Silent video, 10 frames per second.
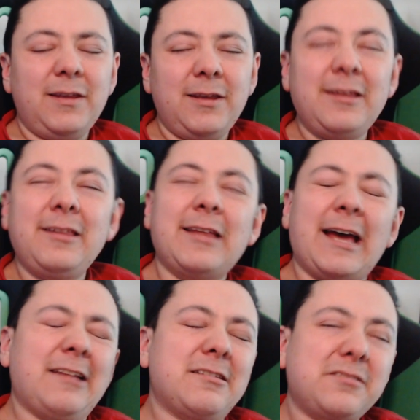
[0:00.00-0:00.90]
in
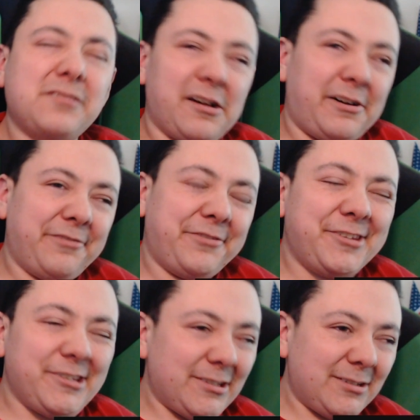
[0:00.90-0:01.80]
that
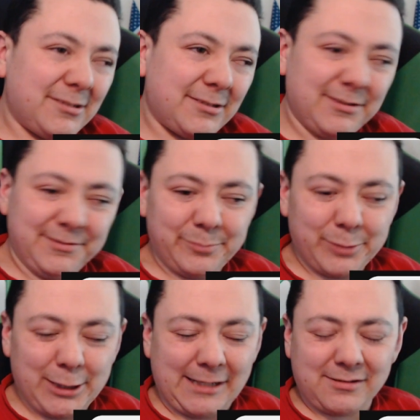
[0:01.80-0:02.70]
soft
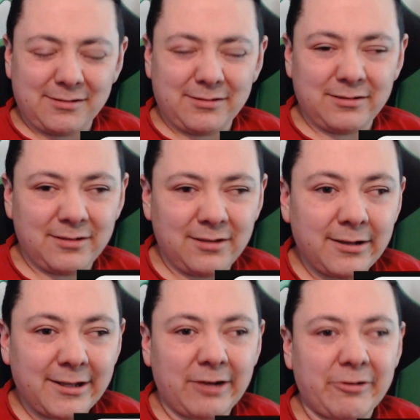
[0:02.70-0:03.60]
place,
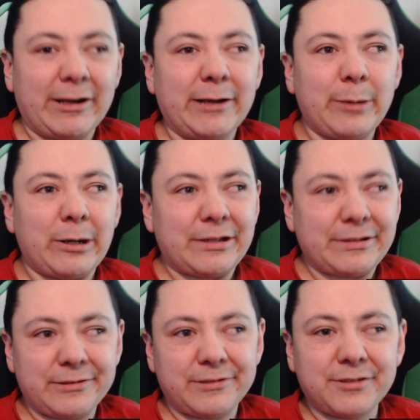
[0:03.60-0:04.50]
caring about
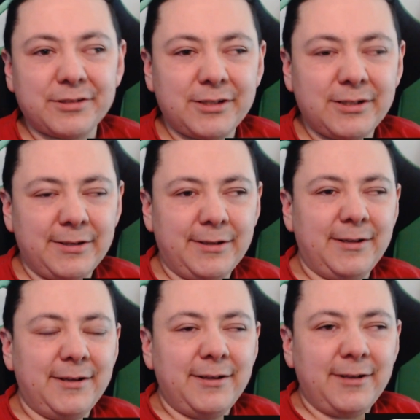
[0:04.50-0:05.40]
others,
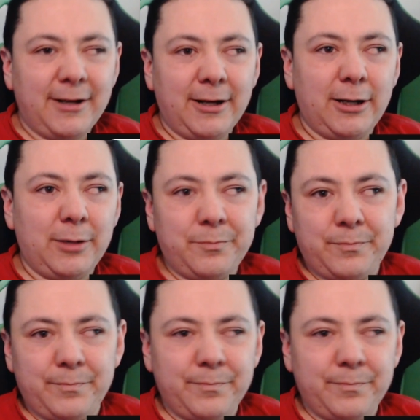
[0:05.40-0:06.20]
wanting